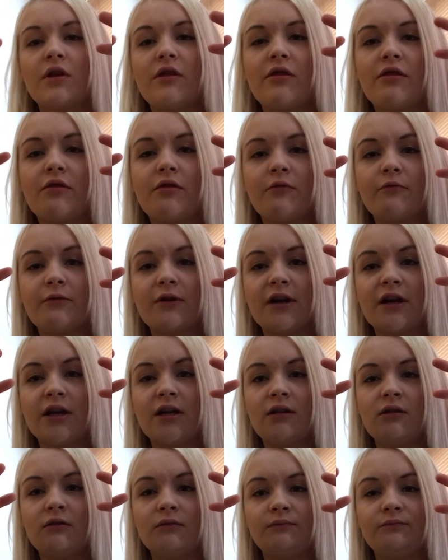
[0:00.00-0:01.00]

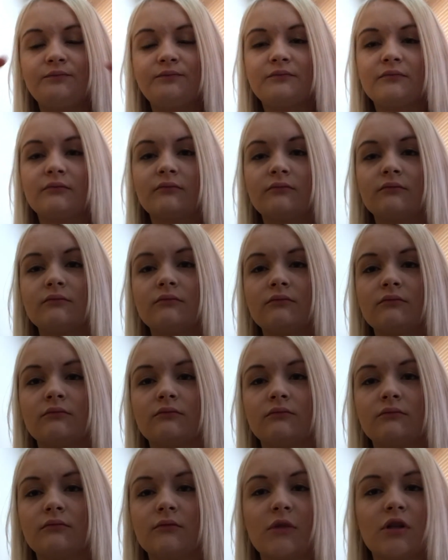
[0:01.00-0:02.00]
3,
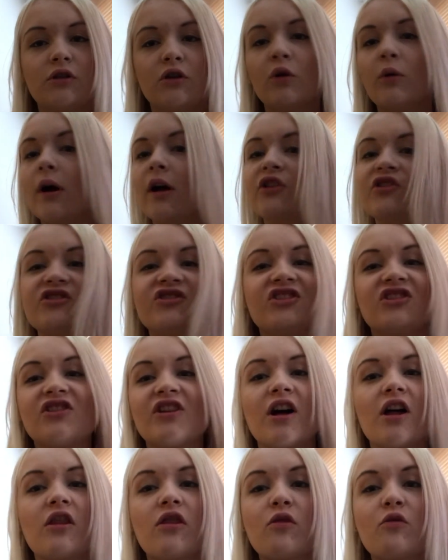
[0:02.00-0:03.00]
I don't know why I just did
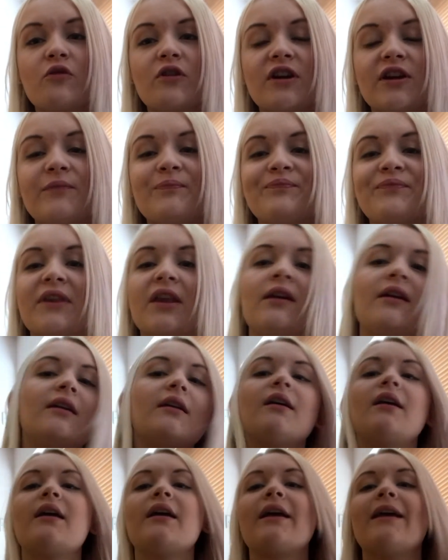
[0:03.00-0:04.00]
that, 3,
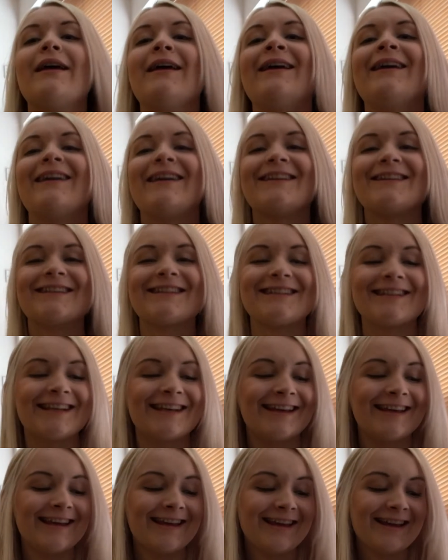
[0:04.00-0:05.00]
is
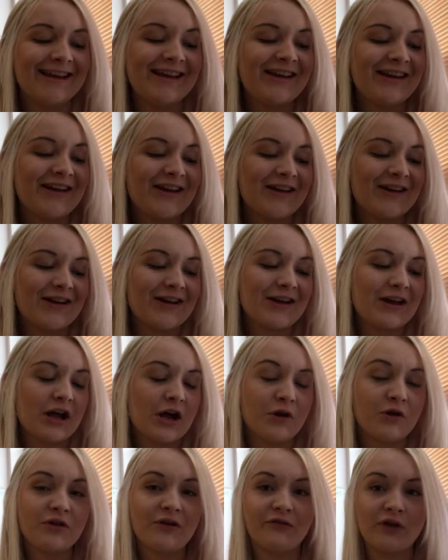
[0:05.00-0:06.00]

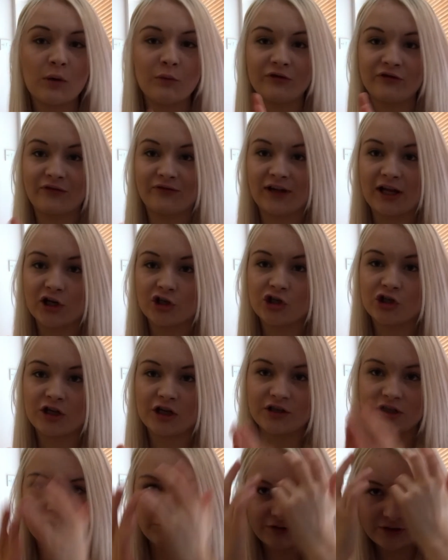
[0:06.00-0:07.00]
another form of reflection
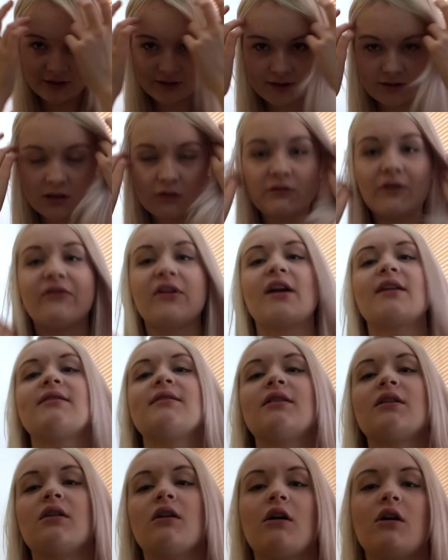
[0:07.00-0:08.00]
that I do, and that's not
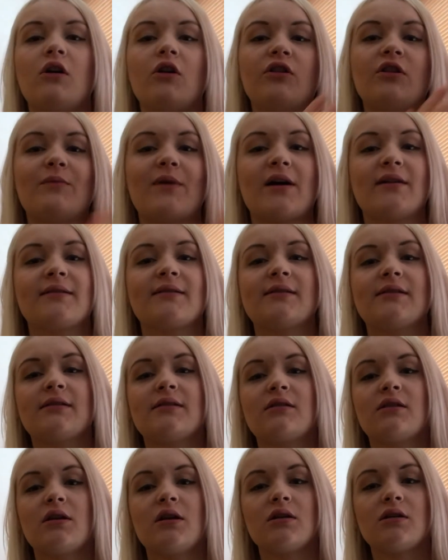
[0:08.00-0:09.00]
reflecting on the
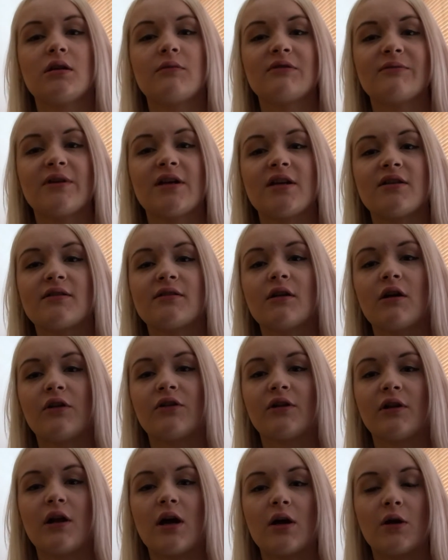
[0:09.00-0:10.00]
past in terms of my eating
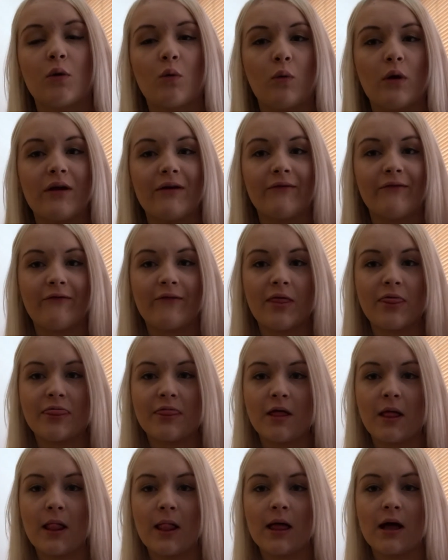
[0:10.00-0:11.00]
disorder like with
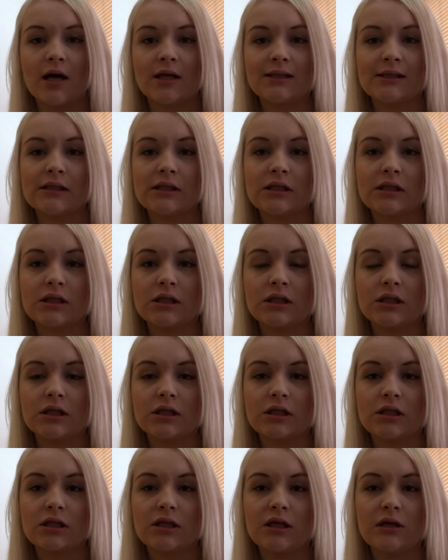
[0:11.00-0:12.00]
the last
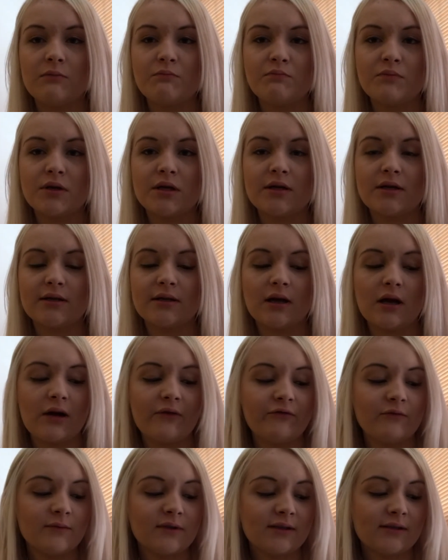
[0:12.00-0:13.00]
tip that I
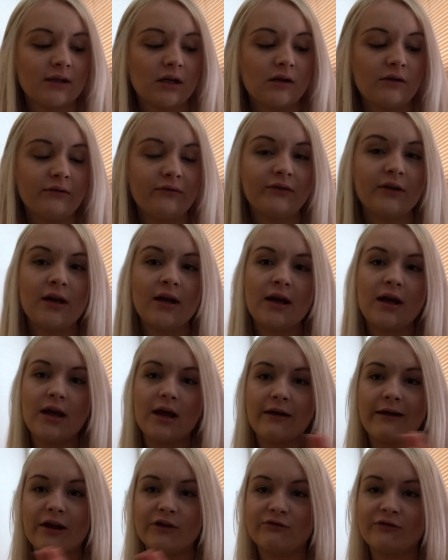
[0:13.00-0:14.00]
have for myself.
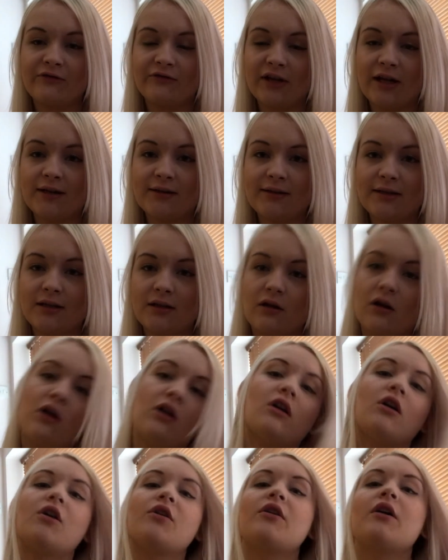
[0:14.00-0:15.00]
It's reflecting
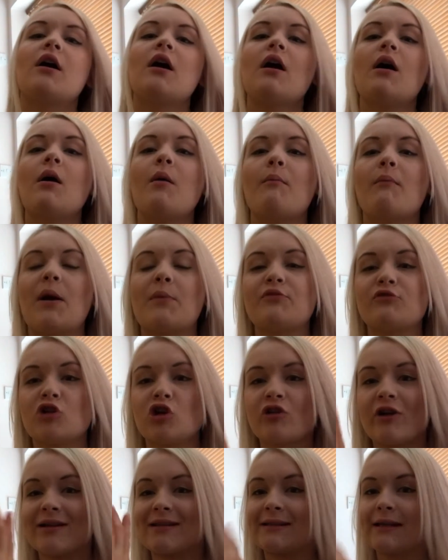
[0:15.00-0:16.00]
on my
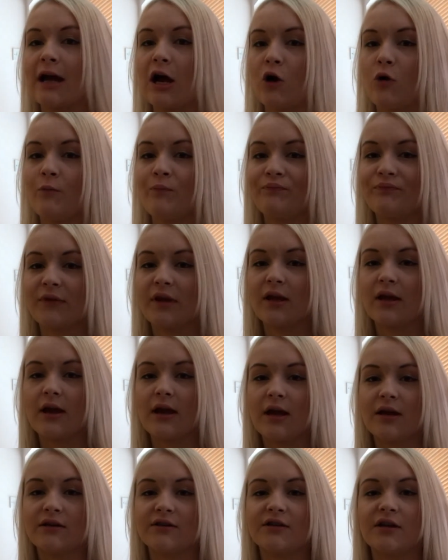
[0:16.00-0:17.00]
progress now
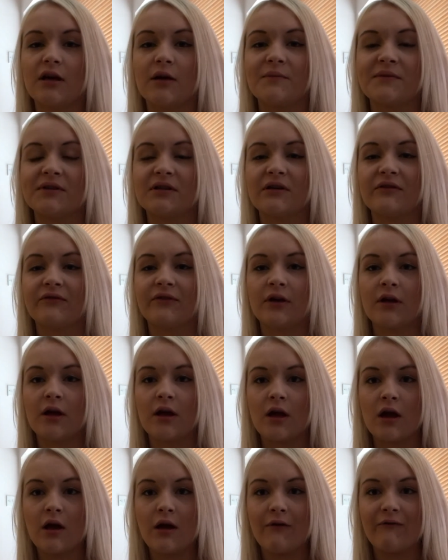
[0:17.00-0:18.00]
in terms of
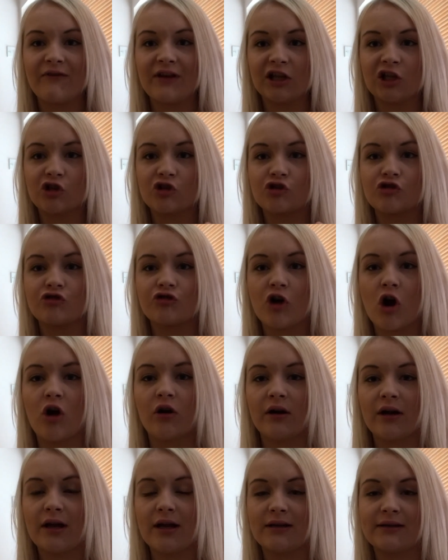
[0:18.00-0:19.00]
feeling
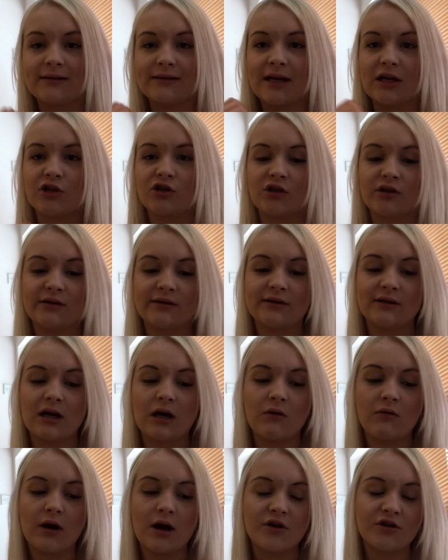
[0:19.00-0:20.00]
strong in sessions.
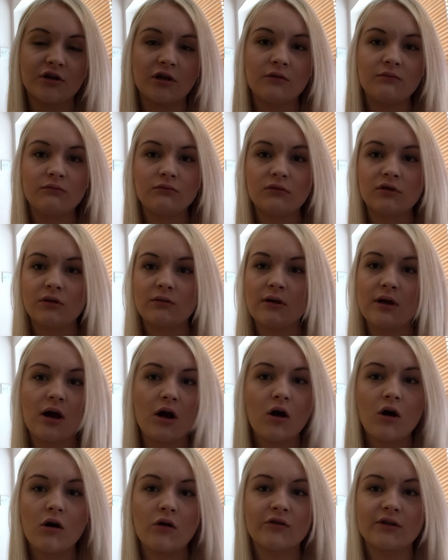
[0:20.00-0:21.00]
Now, I don't do it
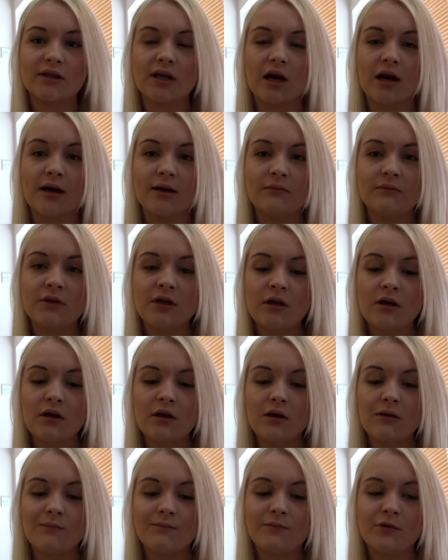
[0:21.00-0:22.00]
all the time,
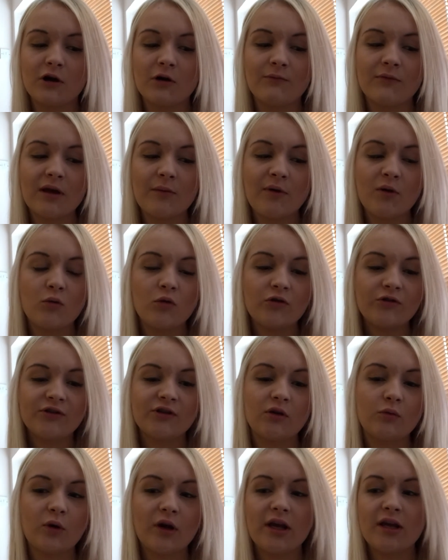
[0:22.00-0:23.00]
but maybe
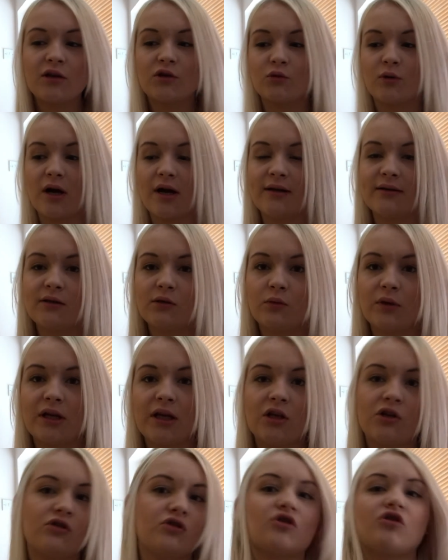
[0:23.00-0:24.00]
once a week, twice a
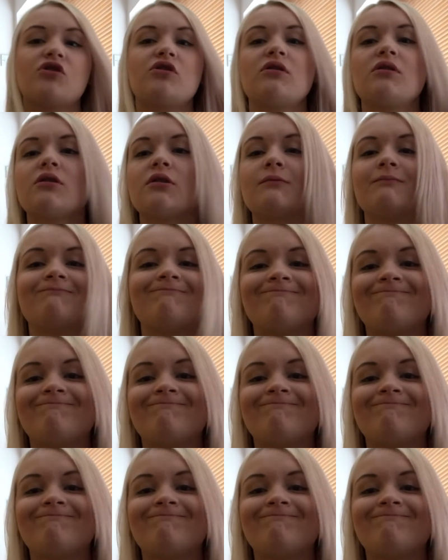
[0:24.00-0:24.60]
week, just